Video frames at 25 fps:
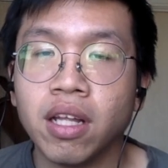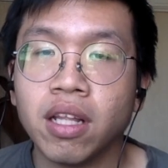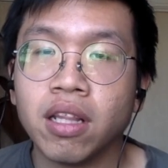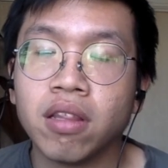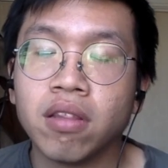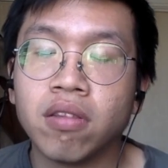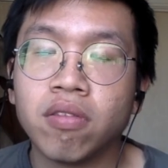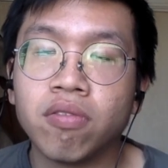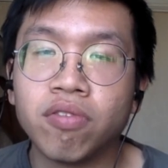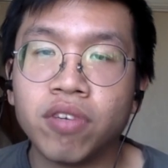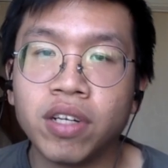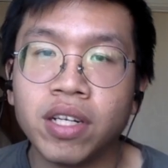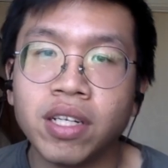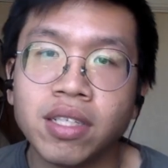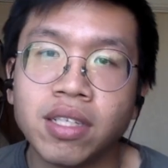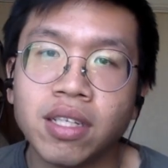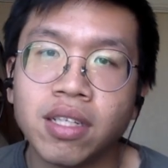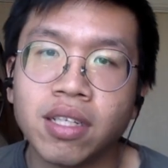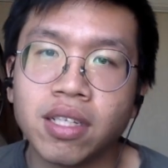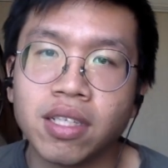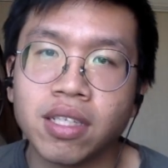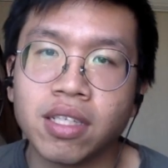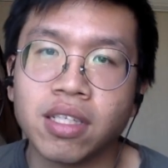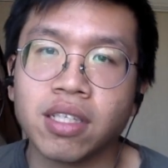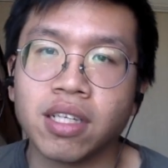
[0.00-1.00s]
The reason
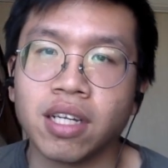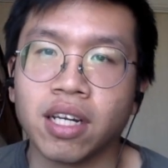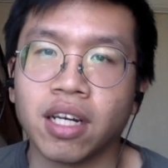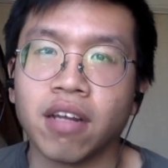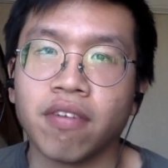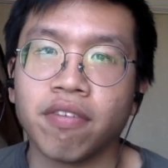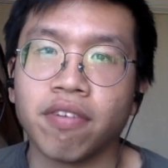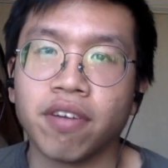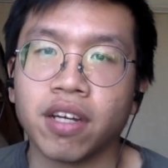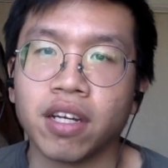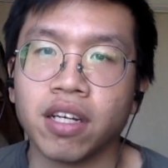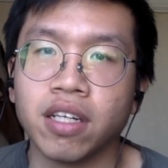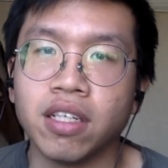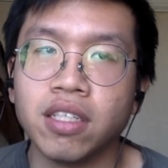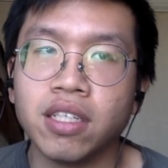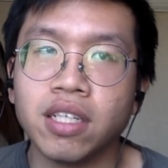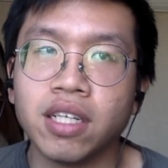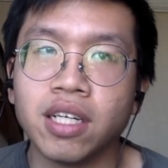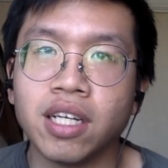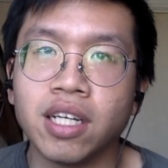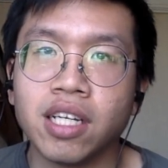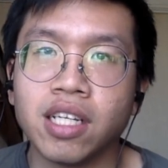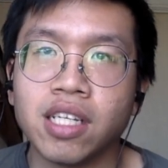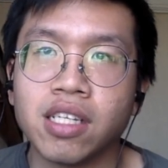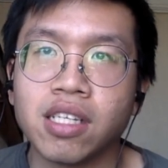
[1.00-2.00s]
this is significant
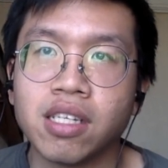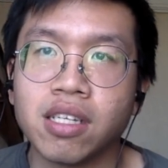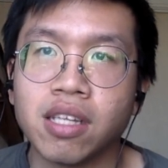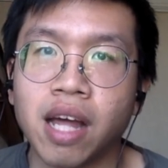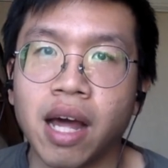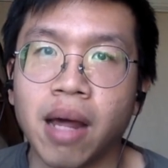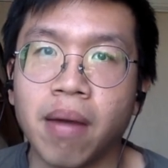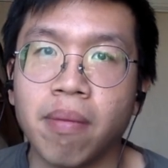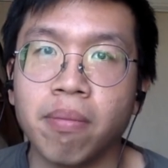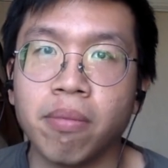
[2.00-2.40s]
is that